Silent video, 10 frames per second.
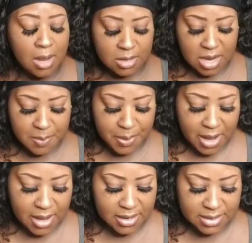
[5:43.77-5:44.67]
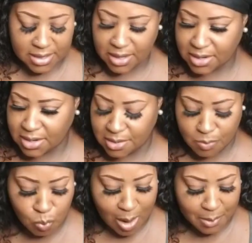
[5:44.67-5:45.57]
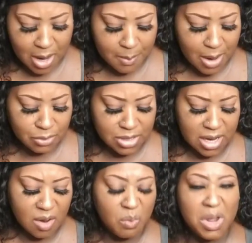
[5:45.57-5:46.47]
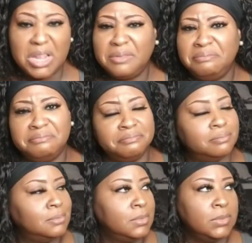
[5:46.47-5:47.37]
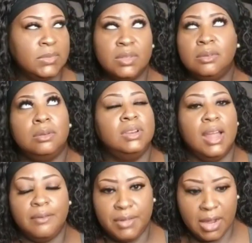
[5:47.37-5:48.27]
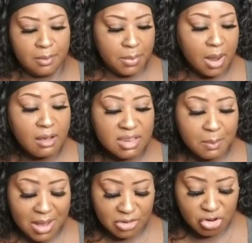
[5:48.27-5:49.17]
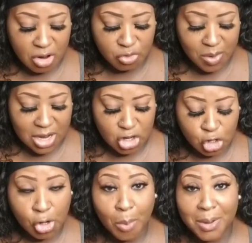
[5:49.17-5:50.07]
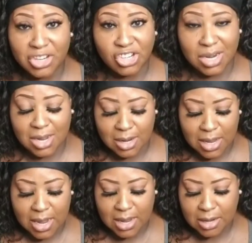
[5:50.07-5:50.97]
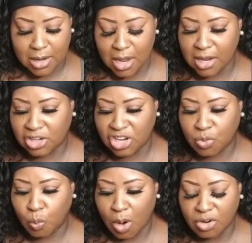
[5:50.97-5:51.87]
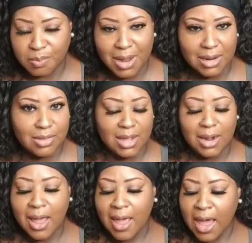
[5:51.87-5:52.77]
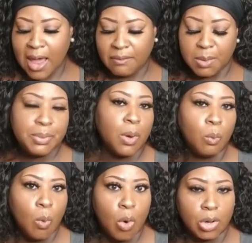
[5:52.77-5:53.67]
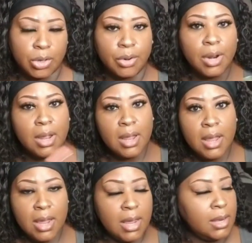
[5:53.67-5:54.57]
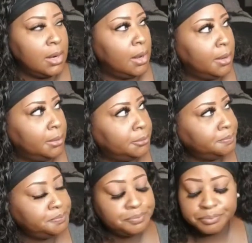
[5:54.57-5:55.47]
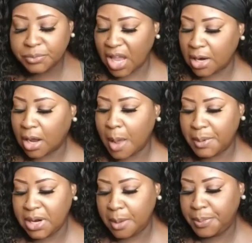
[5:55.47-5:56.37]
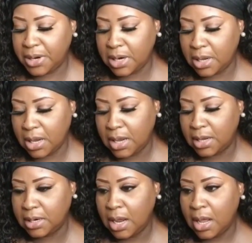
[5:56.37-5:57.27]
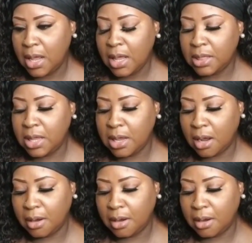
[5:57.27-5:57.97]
teapots. Robert had bought Tika one. Love it. And because I'm about to start drinking so much tea again, it just works better than having to put water in a cup and then putting it in the